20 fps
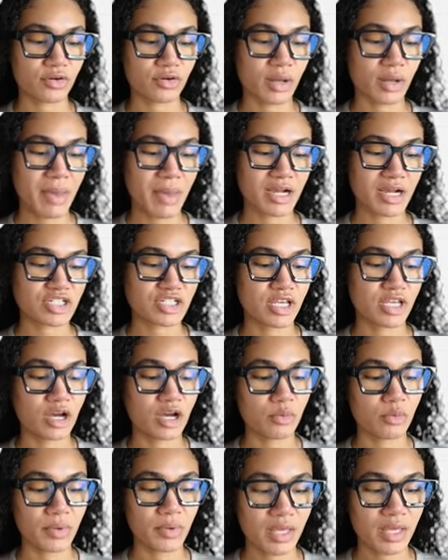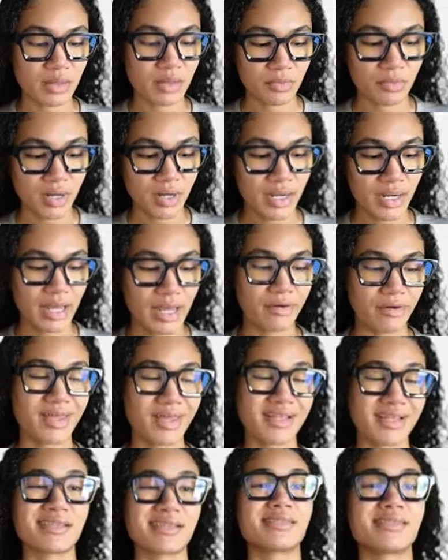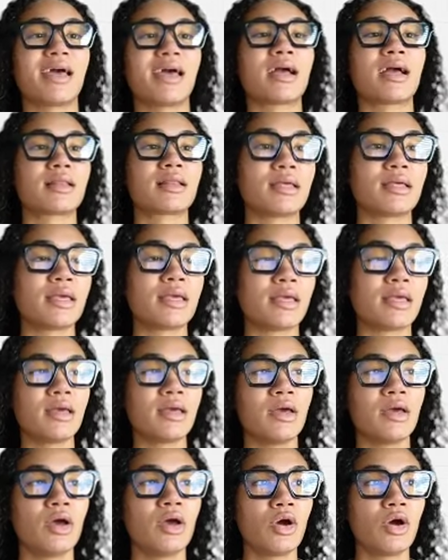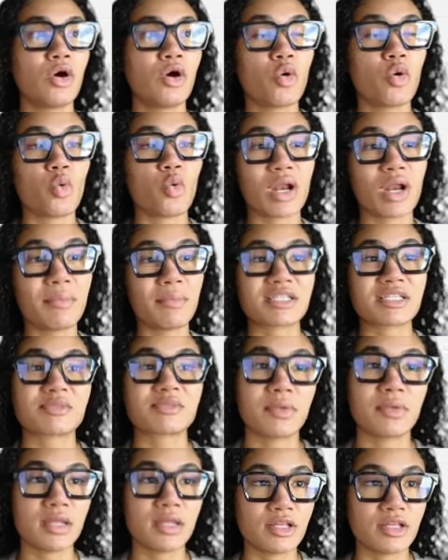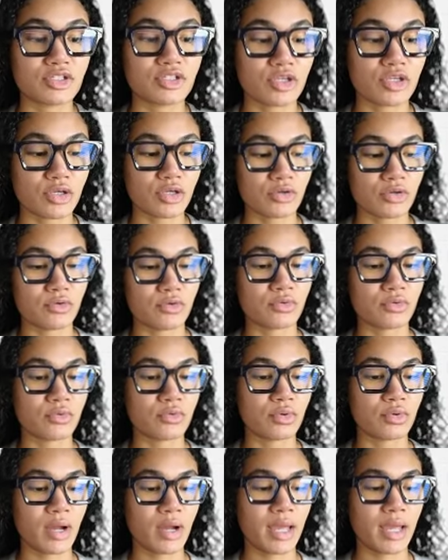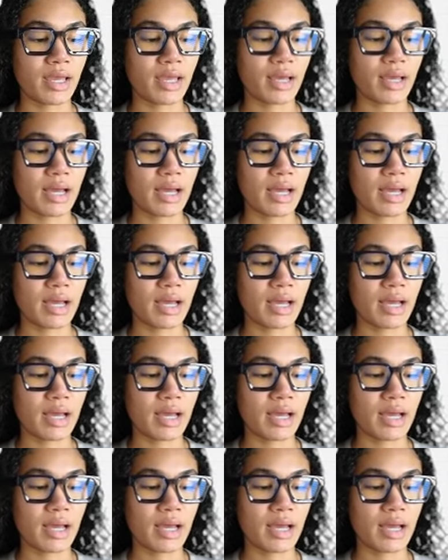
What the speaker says: I'm actually helping him right now, and that's exactly what I'm explaining to you, right?